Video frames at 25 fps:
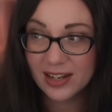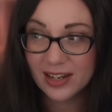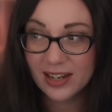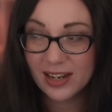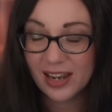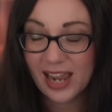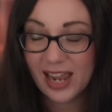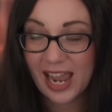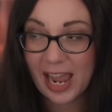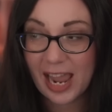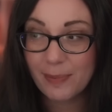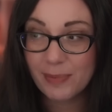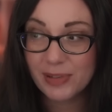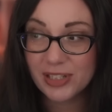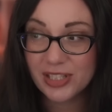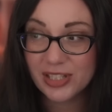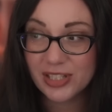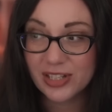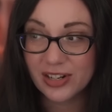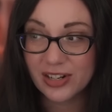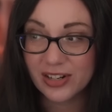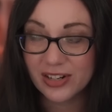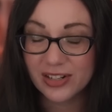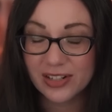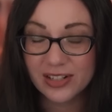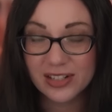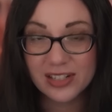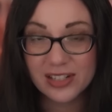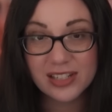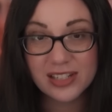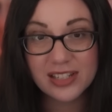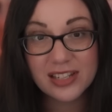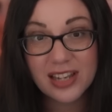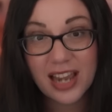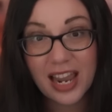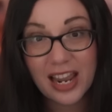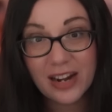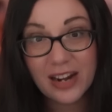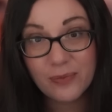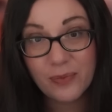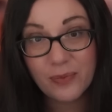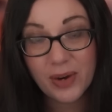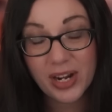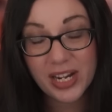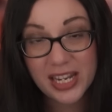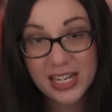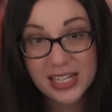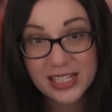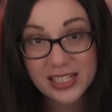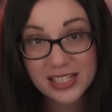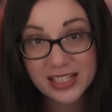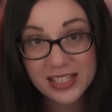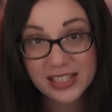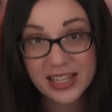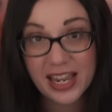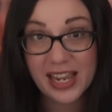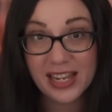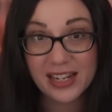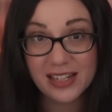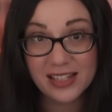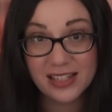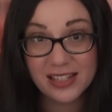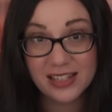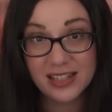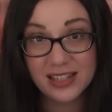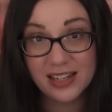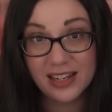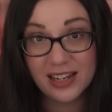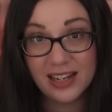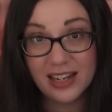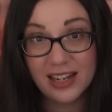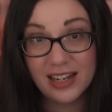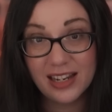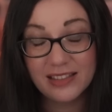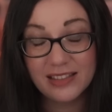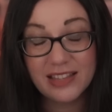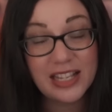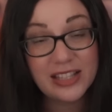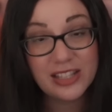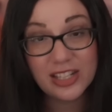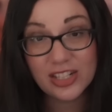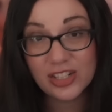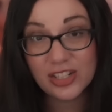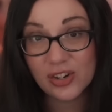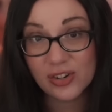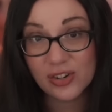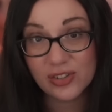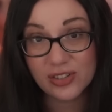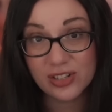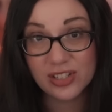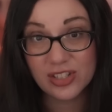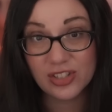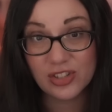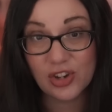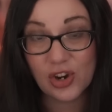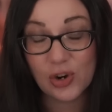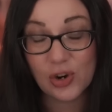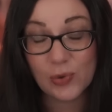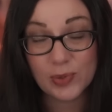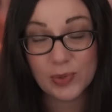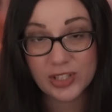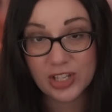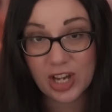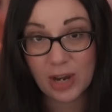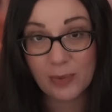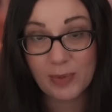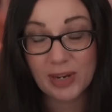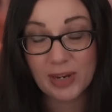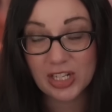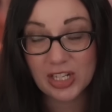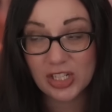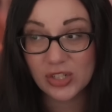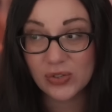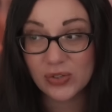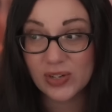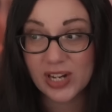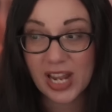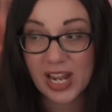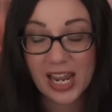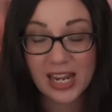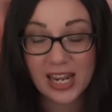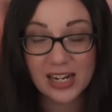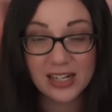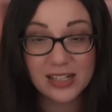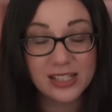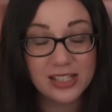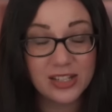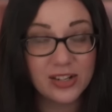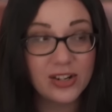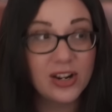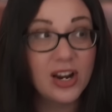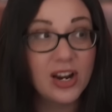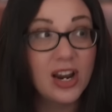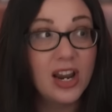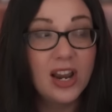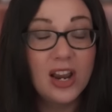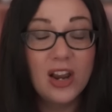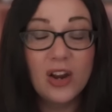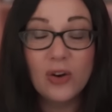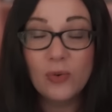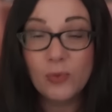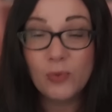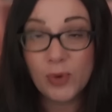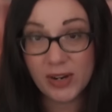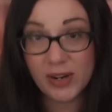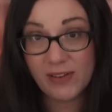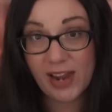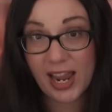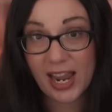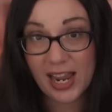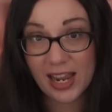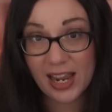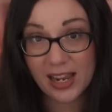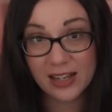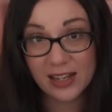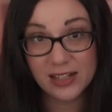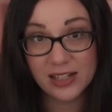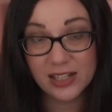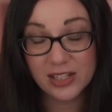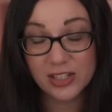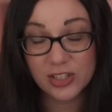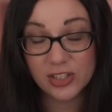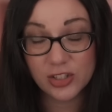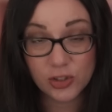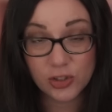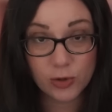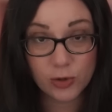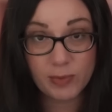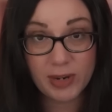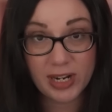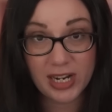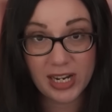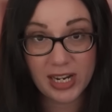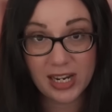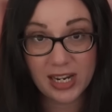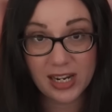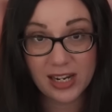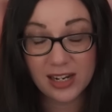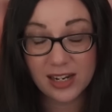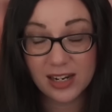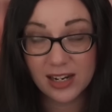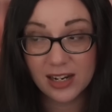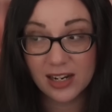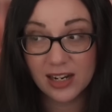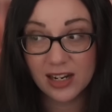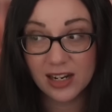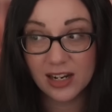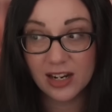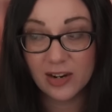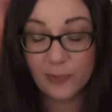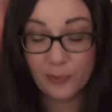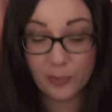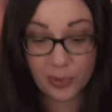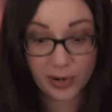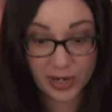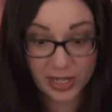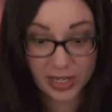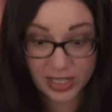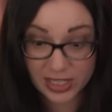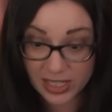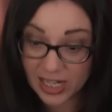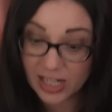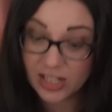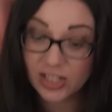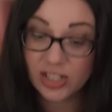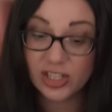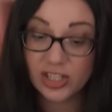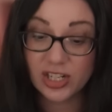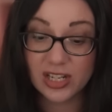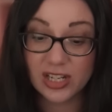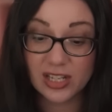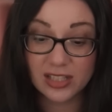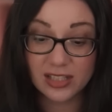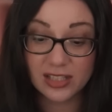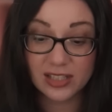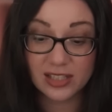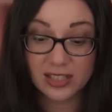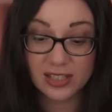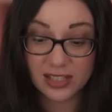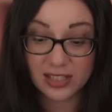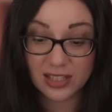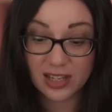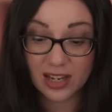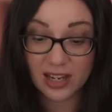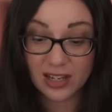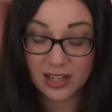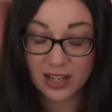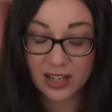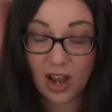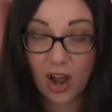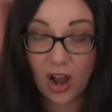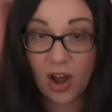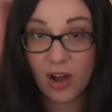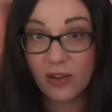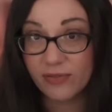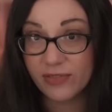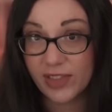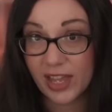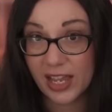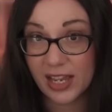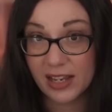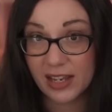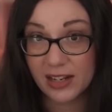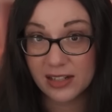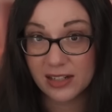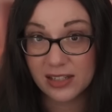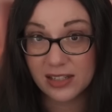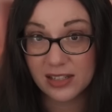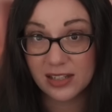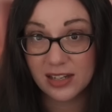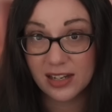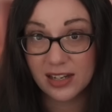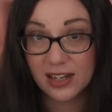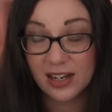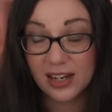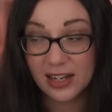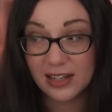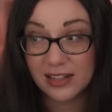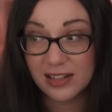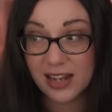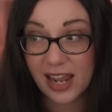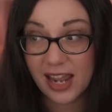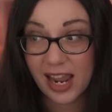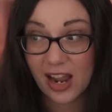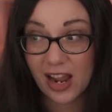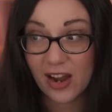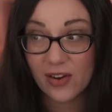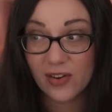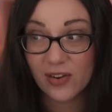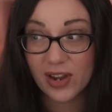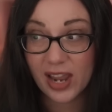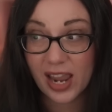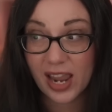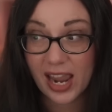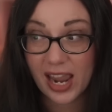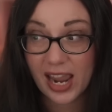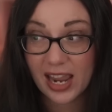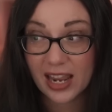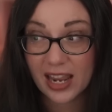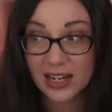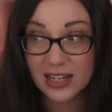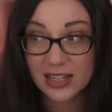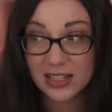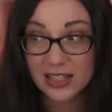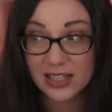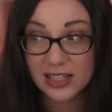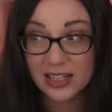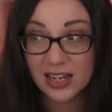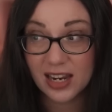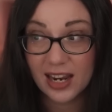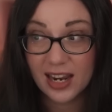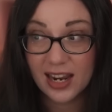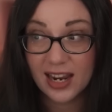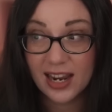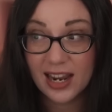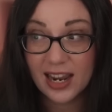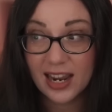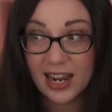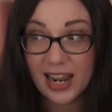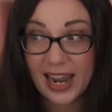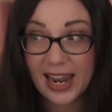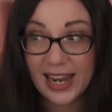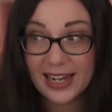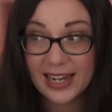episode, and when he said that the Doctor's song was coming to an end. So we've had so many predictions of that now, and it